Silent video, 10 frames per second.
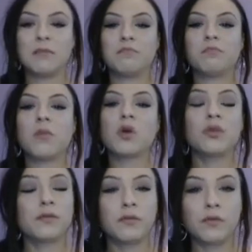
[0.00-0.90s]
Most
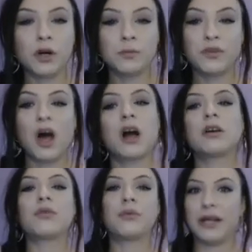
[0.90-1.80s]
of the verbs
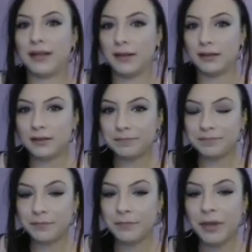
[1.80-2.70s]
are regular,
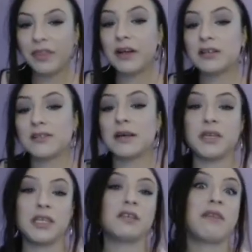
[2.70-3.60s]
but there are some
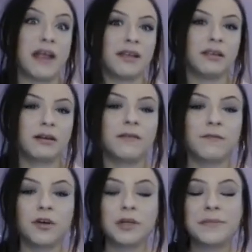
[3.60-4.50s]
irregular
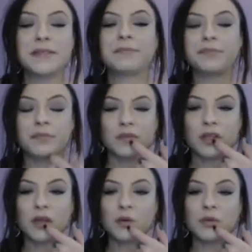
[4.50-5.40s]
verbs,
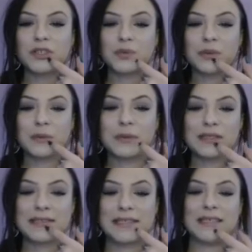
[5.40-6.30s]
which we will
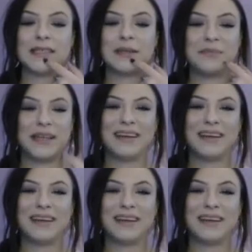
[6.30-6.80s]
see a bit